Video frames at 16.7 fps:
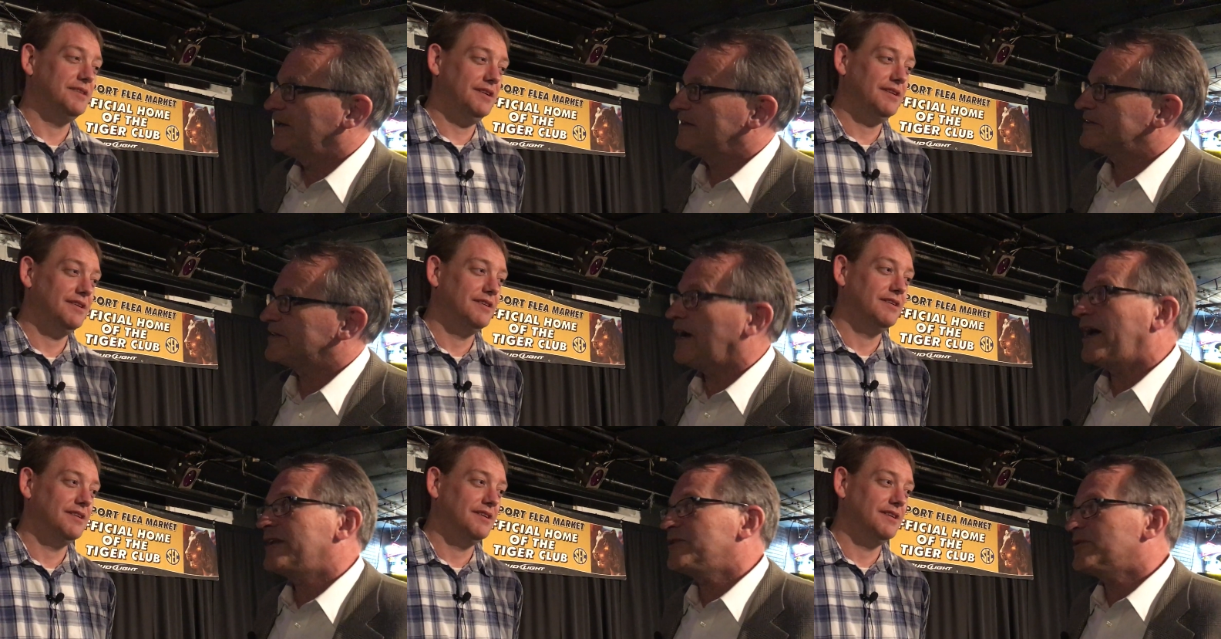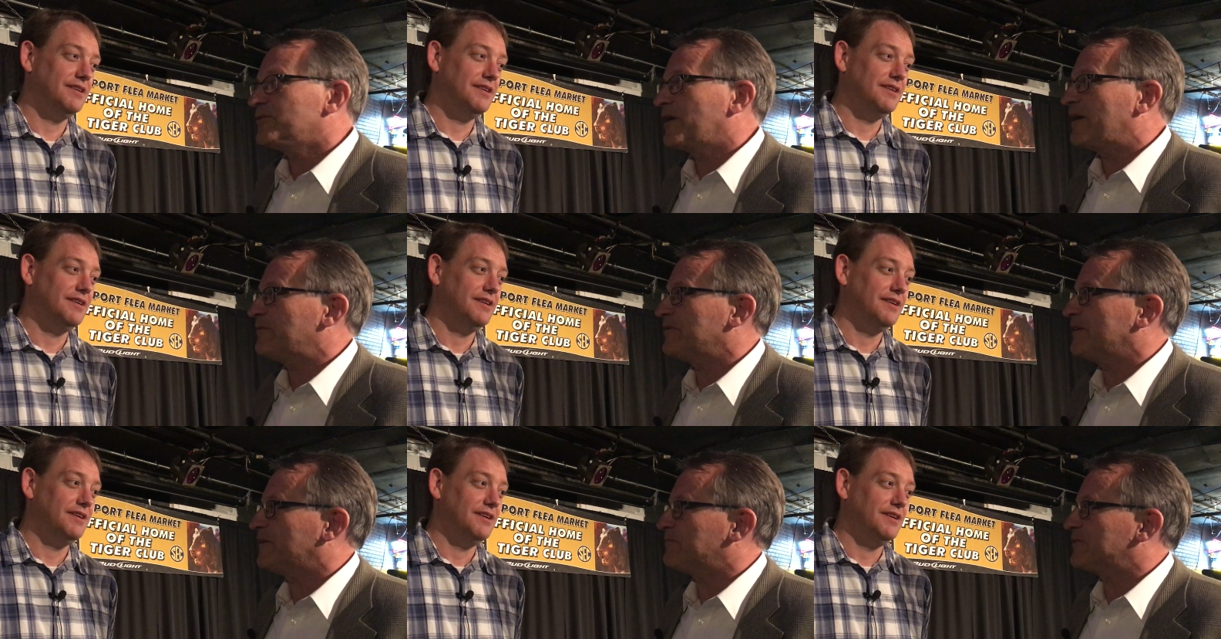Speaker 1: Todd, you're
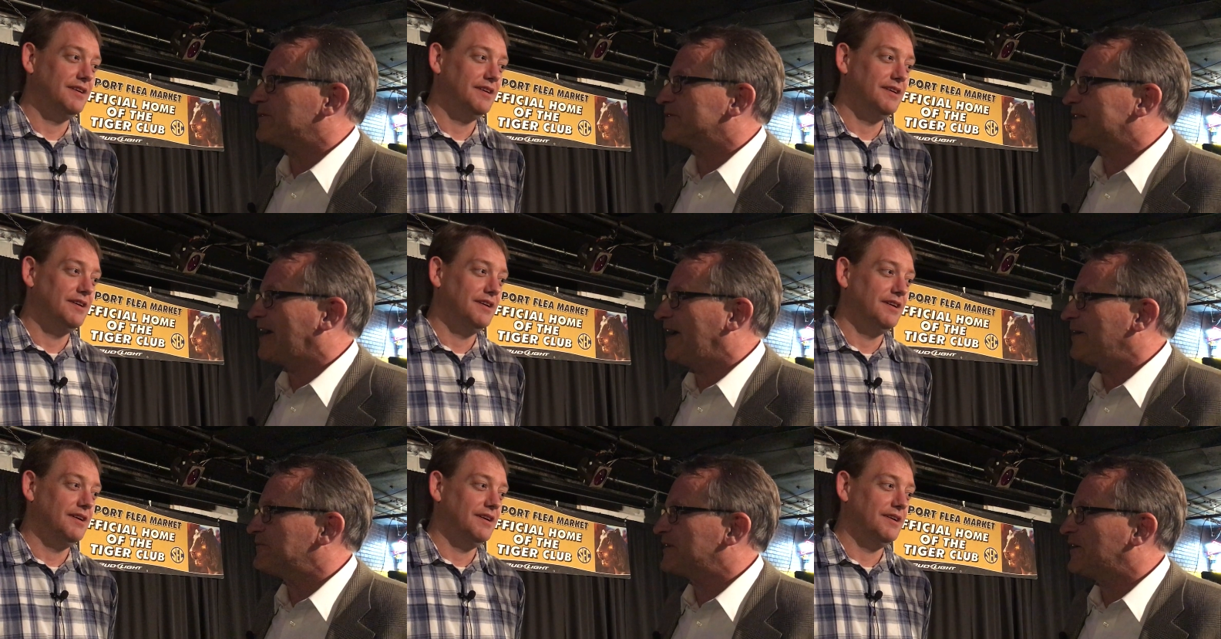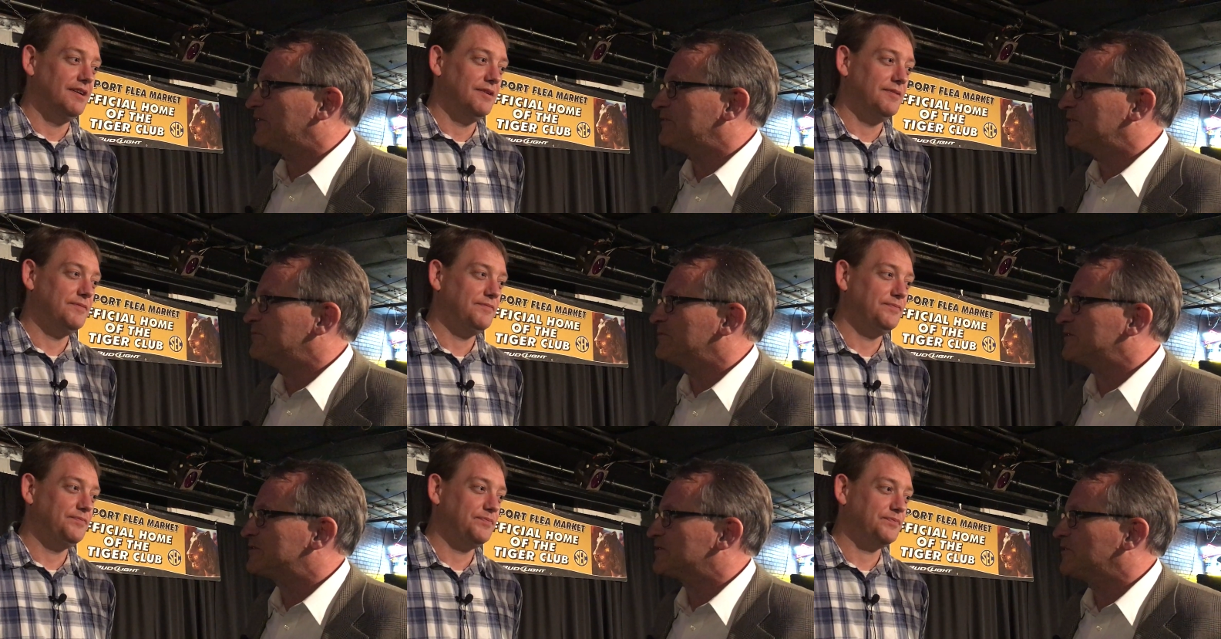wrapping up your time covering
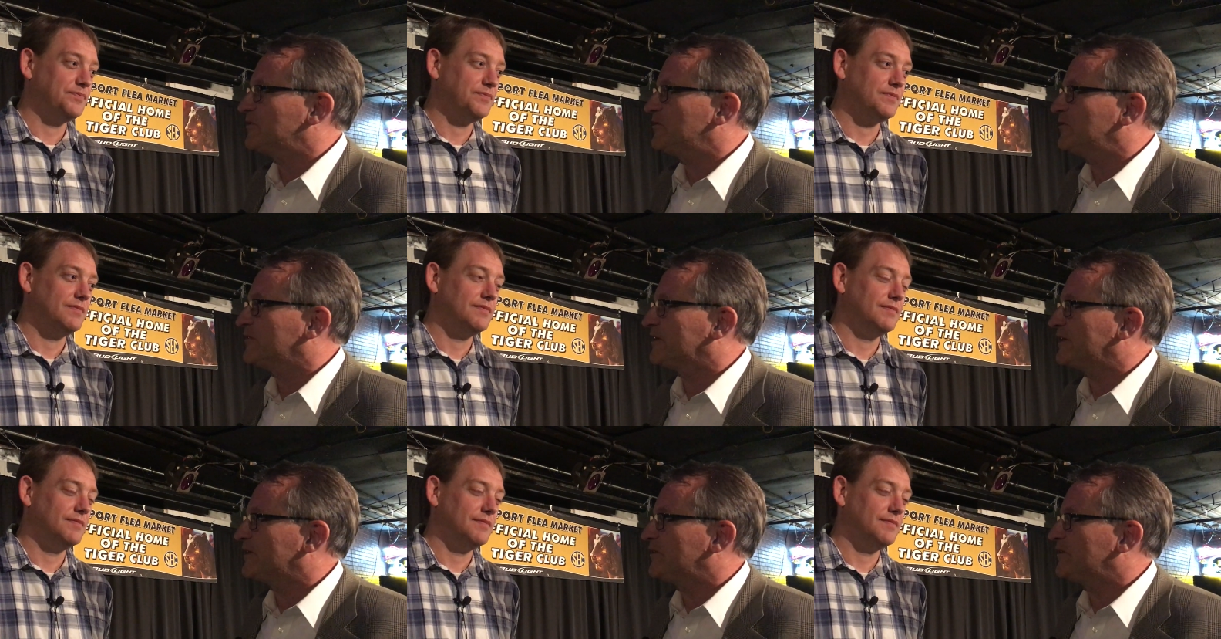Mizzou. Uh,